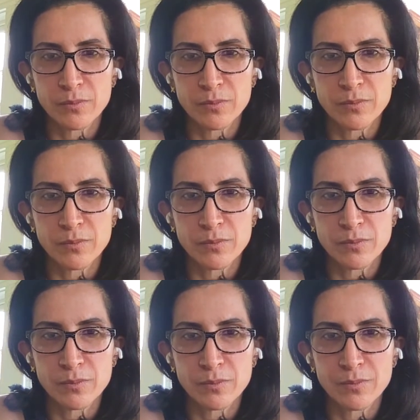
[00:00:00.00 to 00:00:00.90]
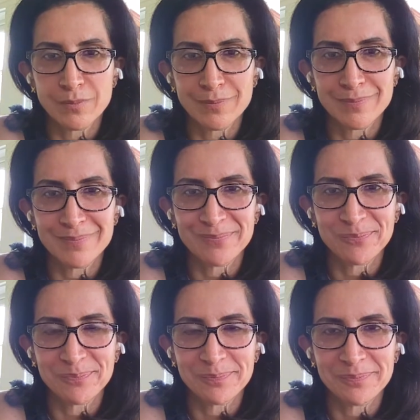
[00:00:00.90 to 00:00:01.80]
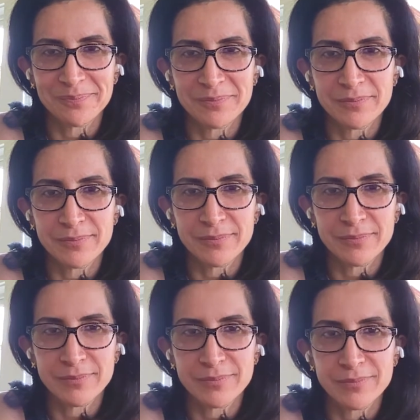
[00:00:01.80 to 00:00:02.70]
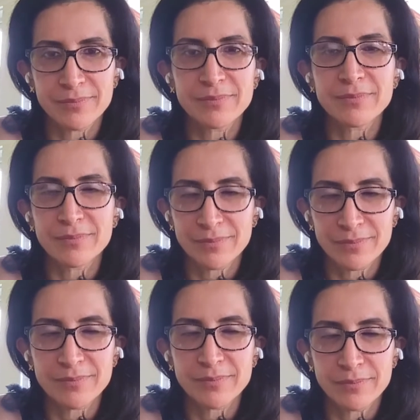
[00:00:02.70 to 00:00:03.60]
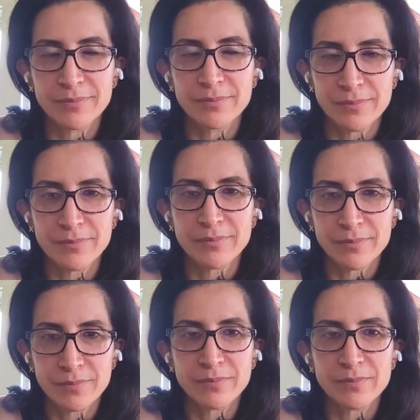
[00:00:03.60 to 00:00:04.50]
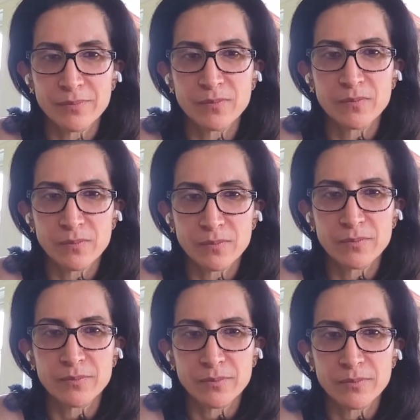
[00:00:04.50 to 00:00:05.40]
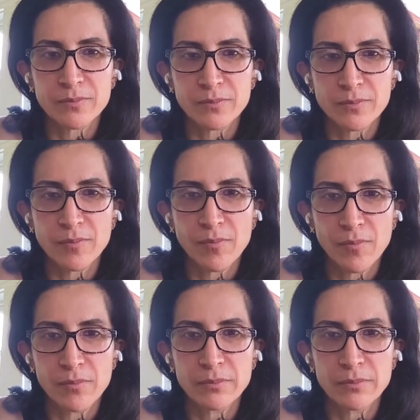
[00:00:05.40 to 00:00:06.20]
The person shown says nothing.